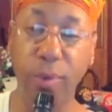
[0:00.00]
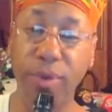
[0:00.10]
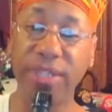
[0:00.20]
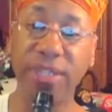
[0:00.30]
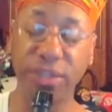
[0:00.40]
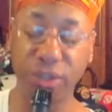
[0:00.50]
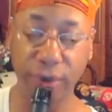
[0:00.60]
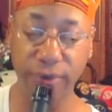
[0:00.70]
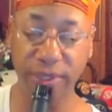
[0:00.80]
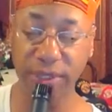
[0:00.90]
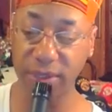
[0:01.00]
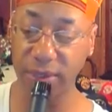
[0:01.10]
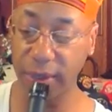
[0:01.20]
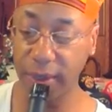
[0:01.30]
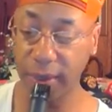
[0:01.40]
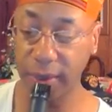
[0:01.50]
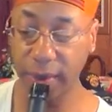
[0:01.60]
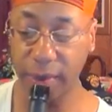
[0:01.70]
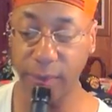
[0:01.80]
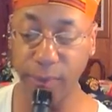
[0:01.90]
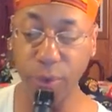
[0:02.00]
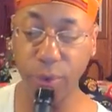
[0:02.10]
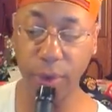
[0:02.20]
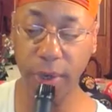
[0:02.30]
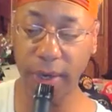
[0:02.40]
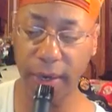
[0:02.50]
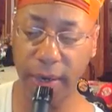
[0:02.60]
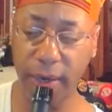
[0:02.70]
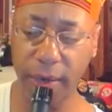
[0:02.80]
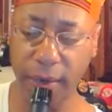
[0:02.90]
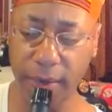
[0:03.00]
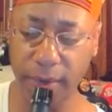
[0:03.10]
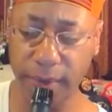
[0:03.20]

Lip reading: policing services, the Bureau,